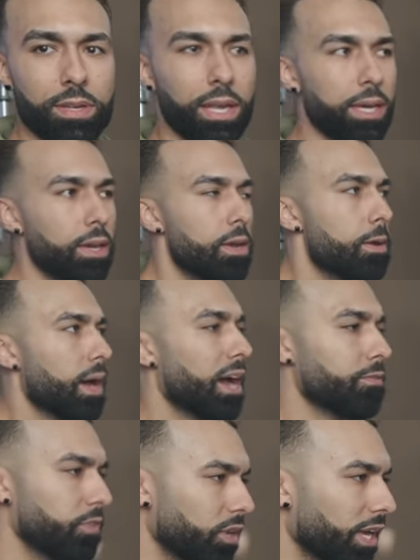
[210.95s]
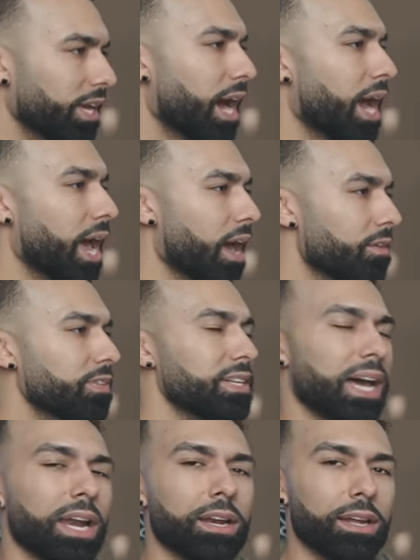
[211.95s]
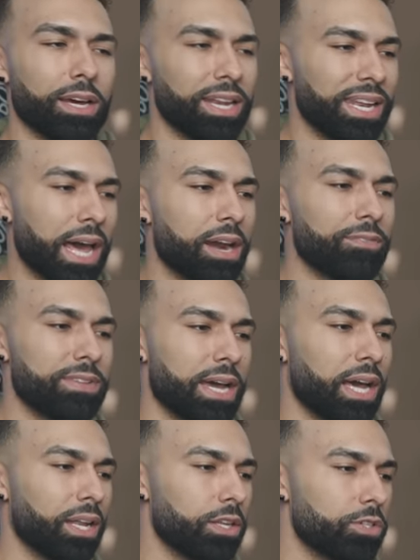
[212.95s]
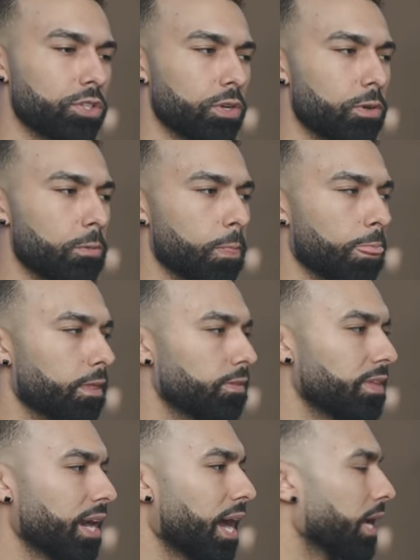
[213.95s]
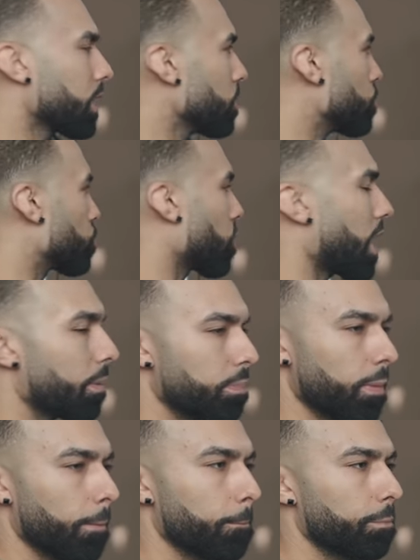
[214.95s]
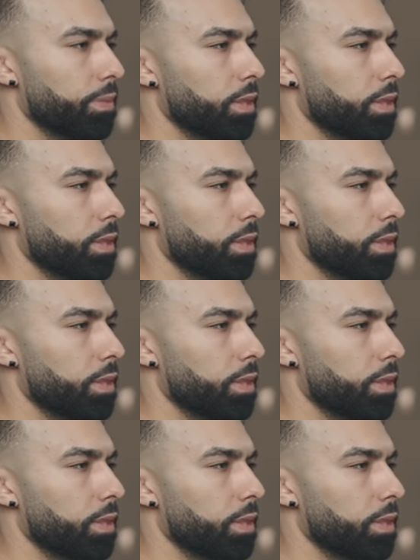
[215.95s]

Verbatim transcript: like I feel like I have a not a lot of knowledge that I can drop.